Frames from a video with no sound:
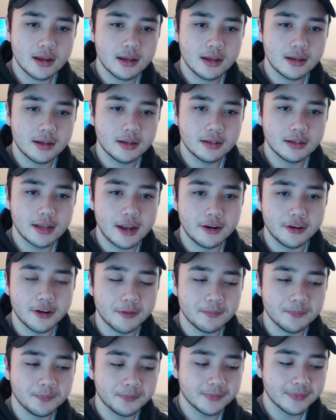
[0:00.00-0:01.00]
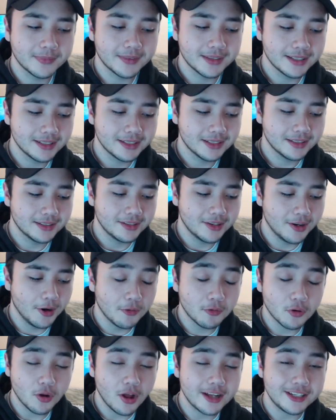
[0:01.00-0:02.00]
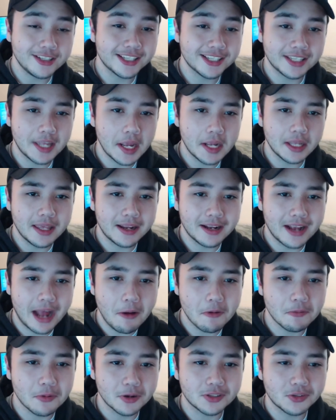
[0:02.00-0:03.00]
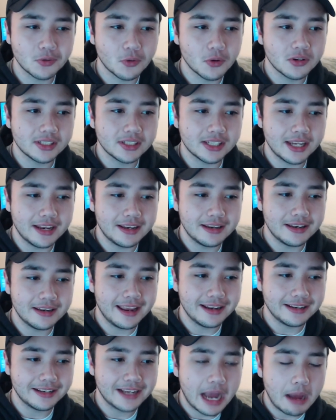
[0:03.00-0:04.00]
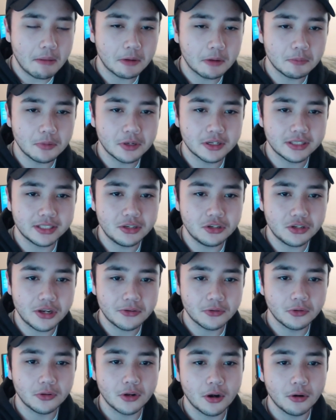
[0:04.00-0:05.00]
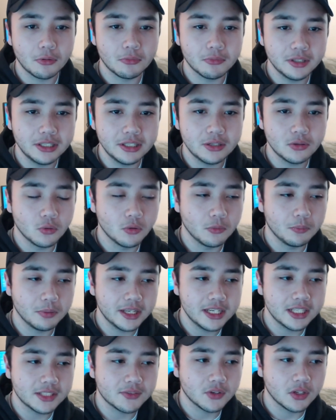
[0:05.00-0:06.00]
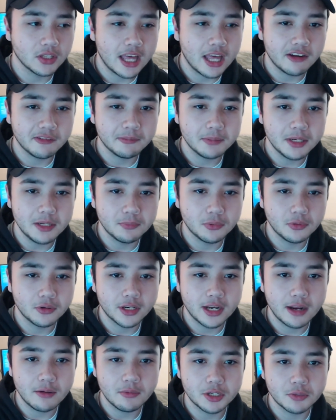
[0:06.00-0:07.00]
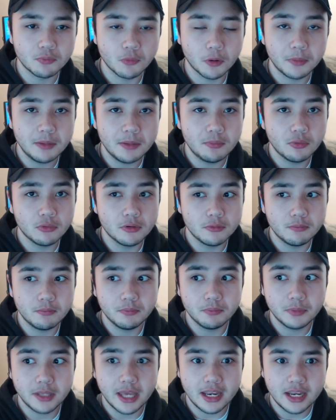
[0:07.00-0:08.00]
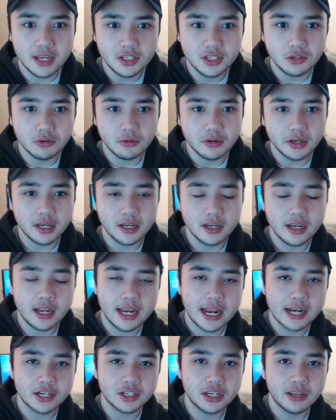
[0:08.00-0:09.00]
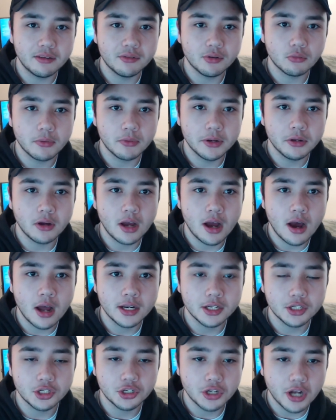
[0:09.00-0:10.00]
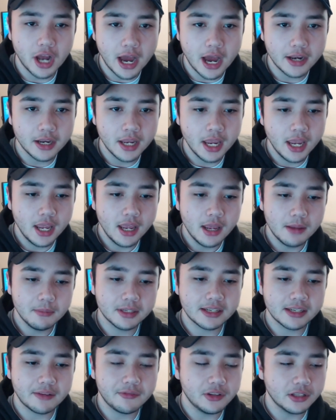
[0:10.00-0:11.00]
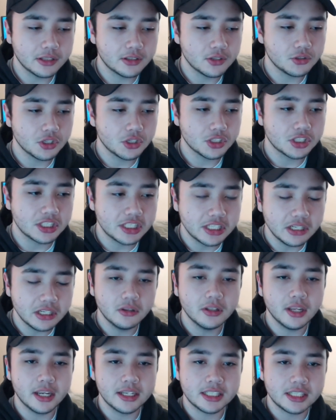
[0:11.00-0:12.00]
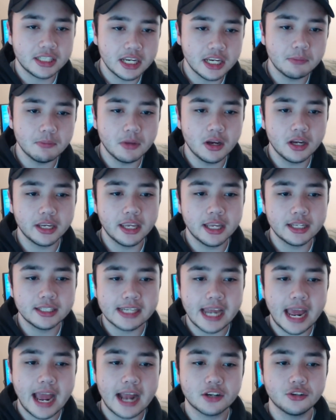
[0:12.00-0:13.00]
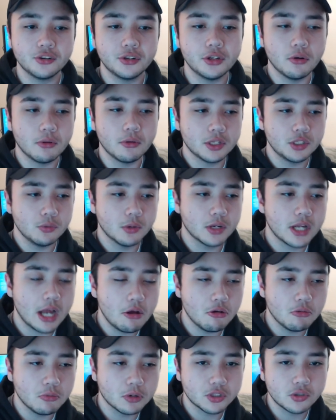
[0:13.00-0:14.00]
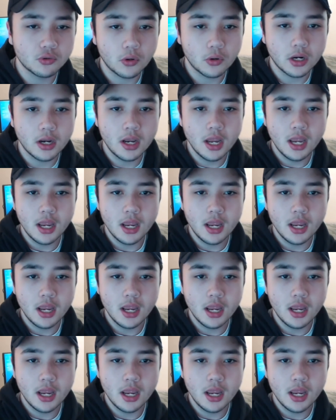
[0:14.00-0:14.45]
I don't know overall, I just think that comic book stores and, and comic books in general are a really cool place for a lot of people. And I wish more people would get into it and, and actually give it a real honest shot because I feel like there's just still a stigma against actually going to a comic book store.